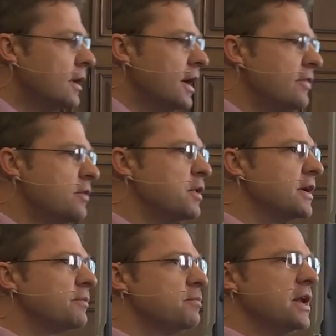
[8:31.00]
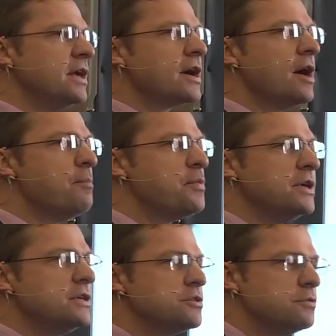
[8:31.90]
And then we get many
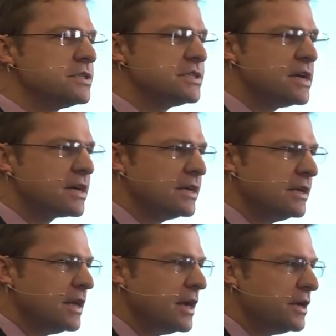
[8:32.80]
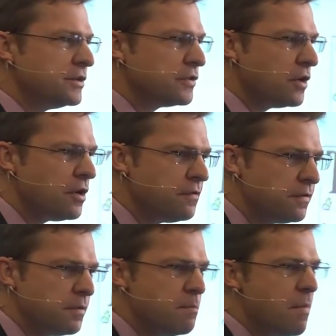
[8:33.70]
companies who are stuck in an age
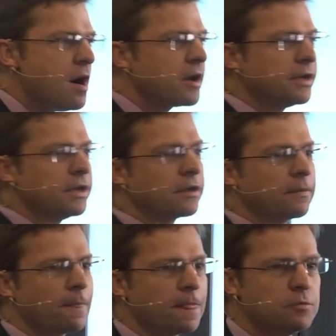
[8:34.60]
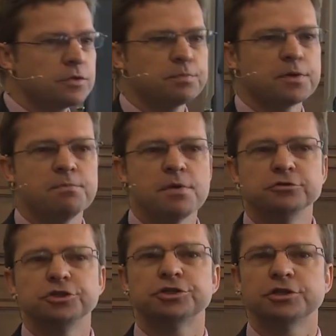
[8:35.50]
of marketing with a
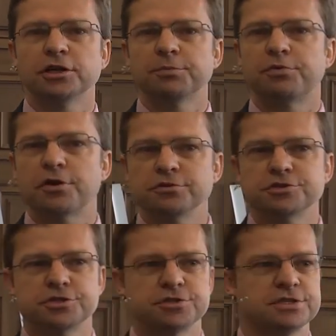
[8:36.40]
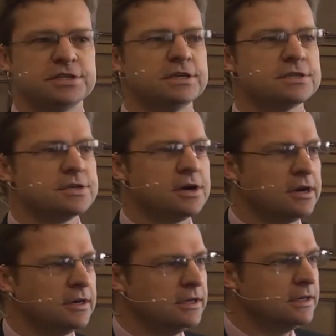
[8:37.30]
promotional approach to
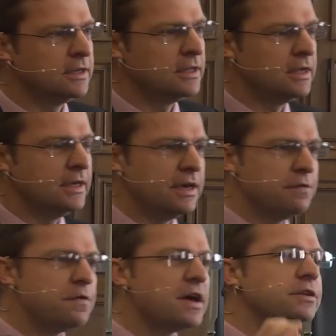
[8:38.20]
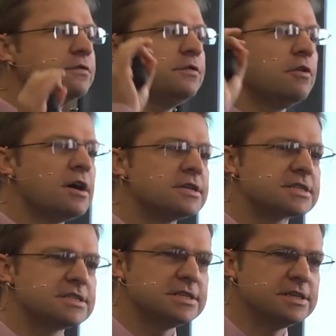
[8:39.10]
CSR. In fact, if you
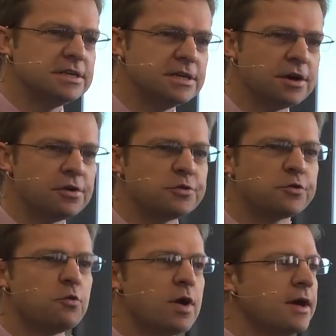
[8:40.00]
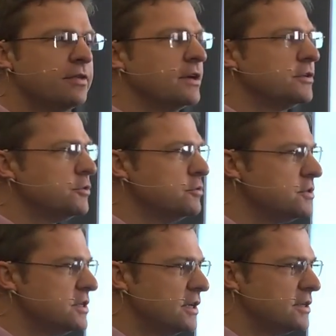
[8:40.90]
ask CEOs why they do
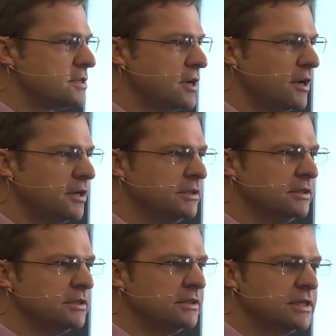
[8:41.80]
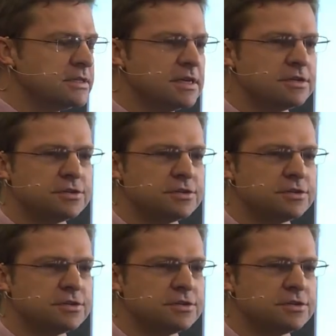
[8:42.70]
CSR, as they